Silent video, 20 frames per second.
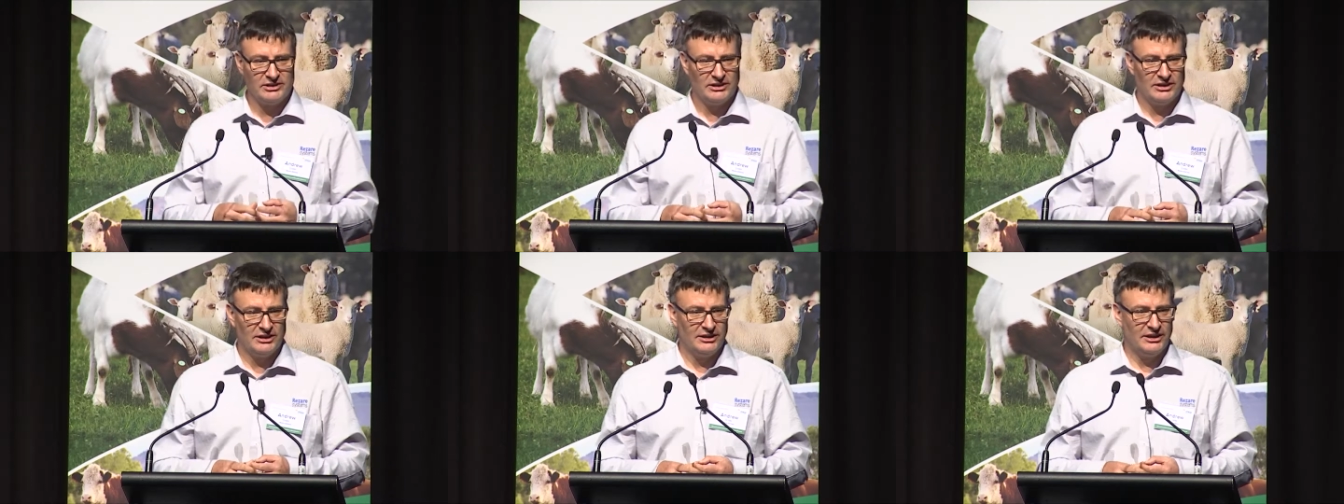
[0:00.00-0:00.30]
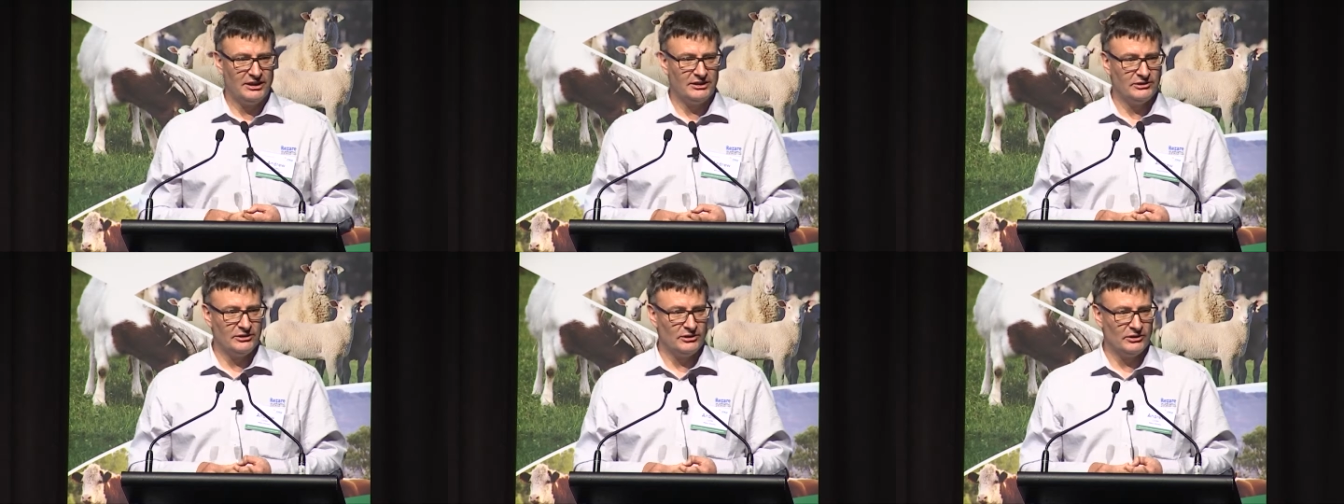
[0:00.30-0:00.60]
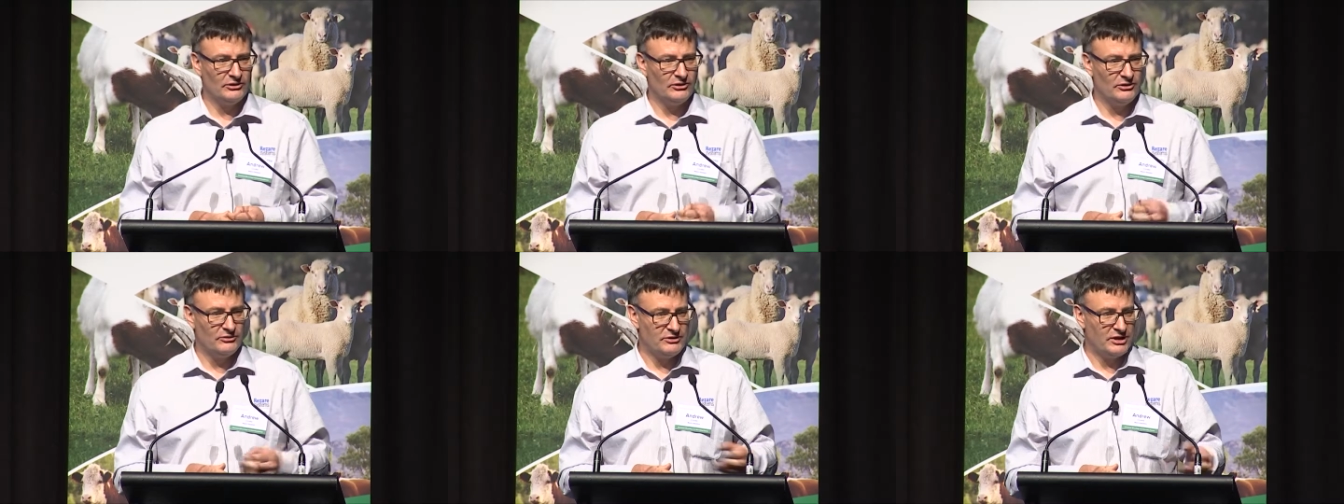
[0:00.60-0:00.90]
to collect
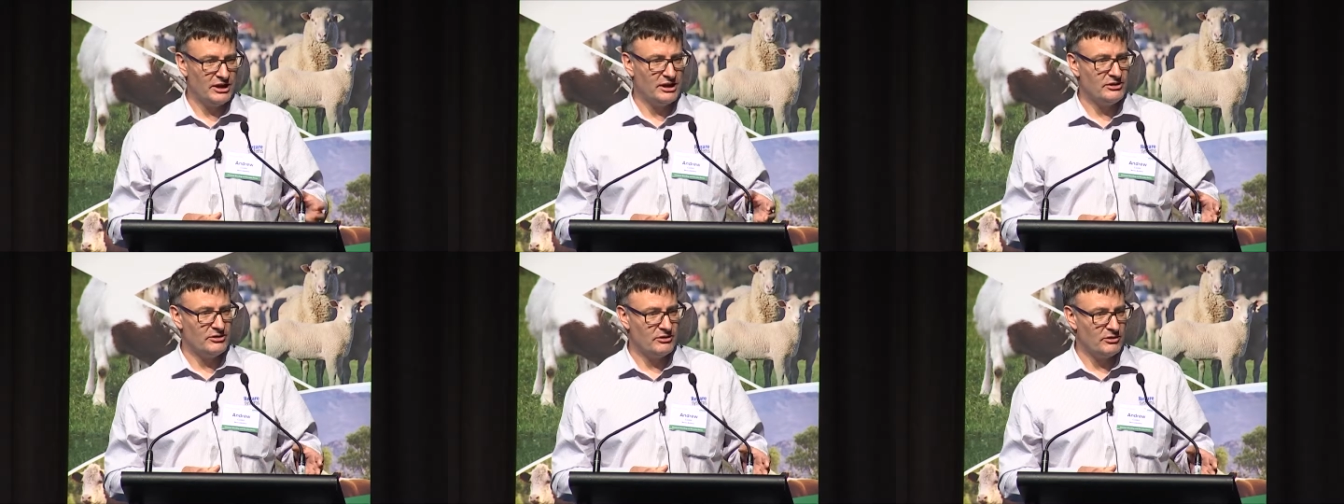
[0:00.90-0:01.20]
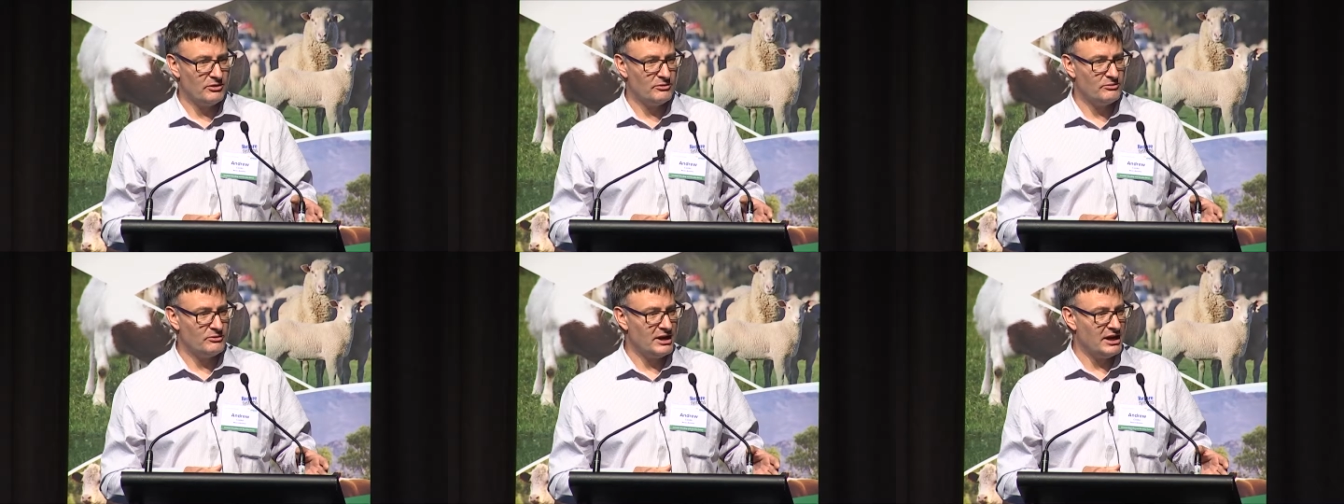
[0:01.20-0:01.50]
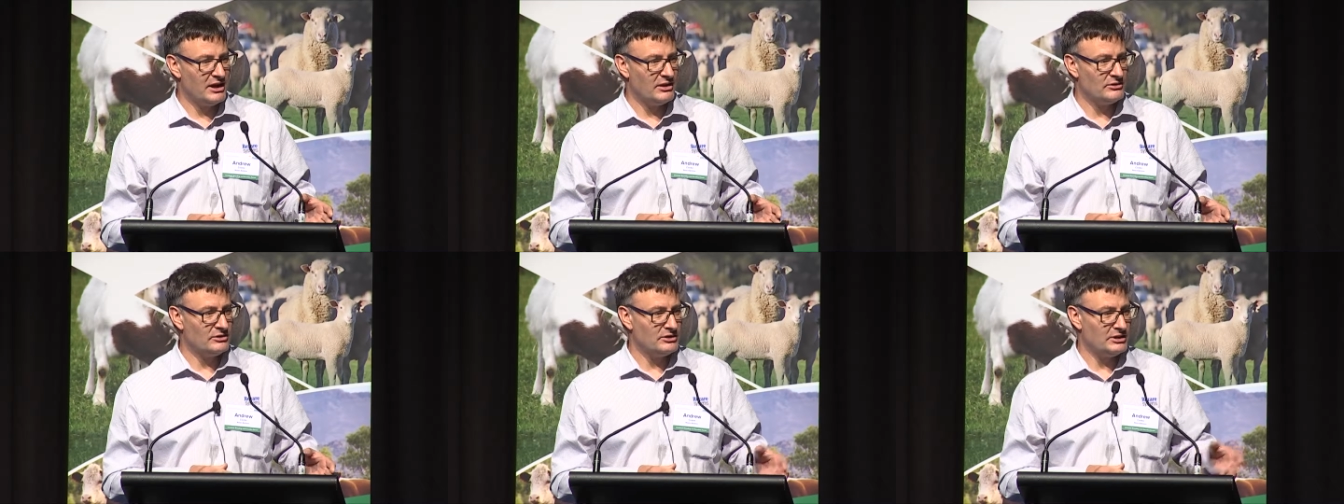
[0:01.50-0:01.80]
lots of data
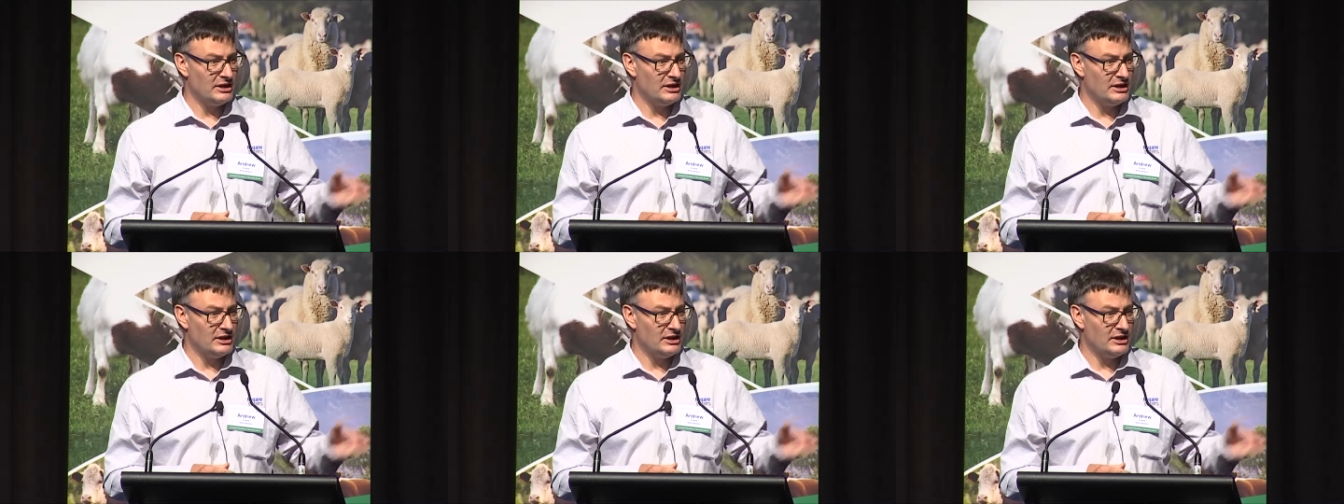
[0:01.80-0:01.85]
around,